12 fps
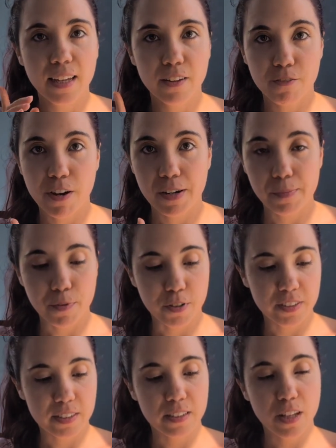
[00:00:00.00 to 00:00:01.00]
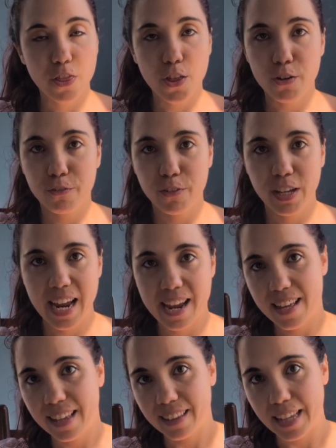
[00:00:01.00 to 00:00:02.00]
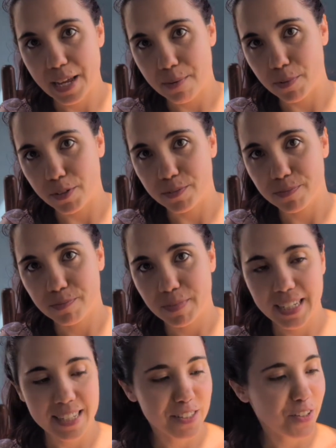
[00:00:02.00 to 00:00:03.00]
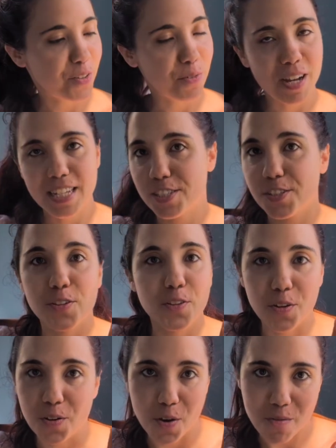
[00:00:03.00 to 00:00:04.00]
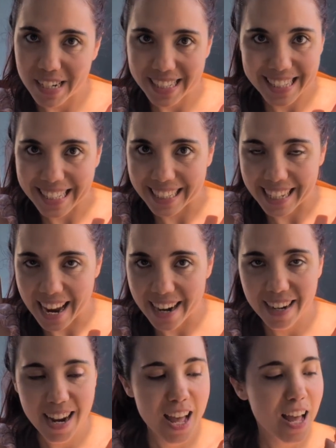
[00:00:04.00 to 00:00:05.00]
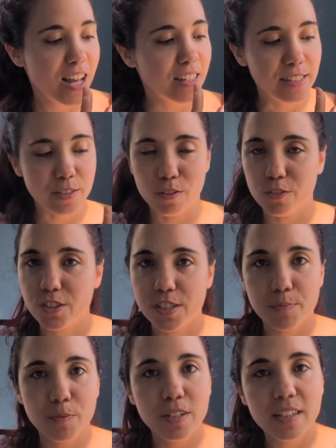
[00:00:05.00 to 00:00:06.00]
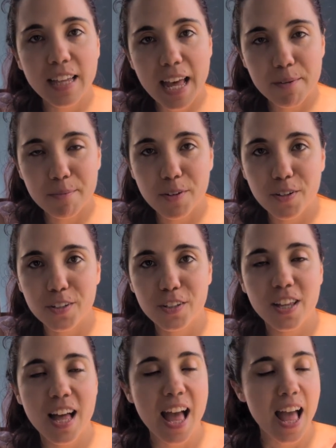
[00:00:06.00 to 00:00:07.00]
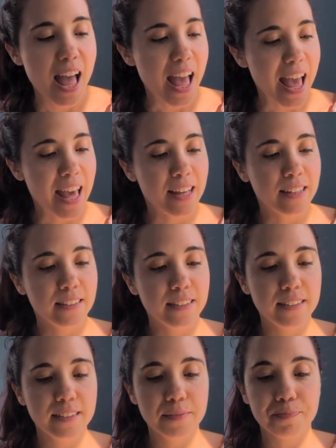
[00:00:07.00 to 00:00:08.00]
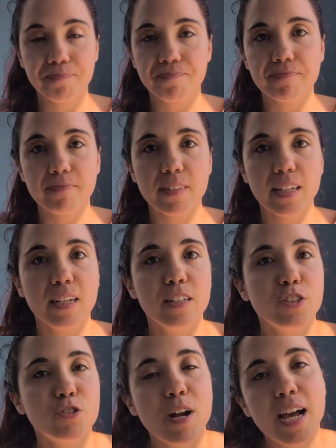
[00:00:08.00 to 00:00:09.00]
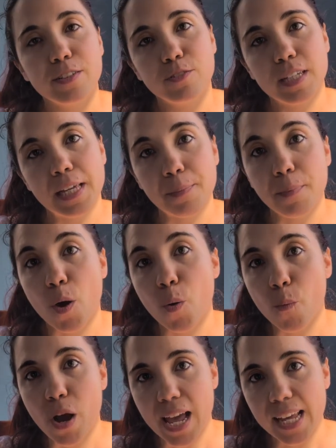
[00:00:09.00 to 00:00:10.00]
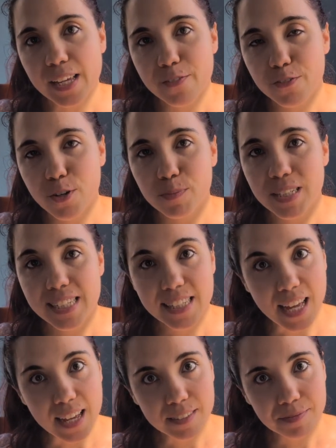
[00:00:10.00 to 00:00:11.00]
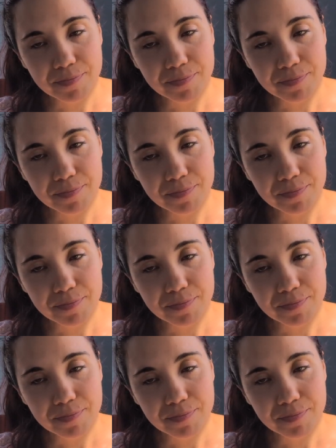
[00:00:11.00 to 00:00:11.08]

Very important, don't forget a label, because otherwise you don't know what's in there. So just put a label and try to keep away from the sun.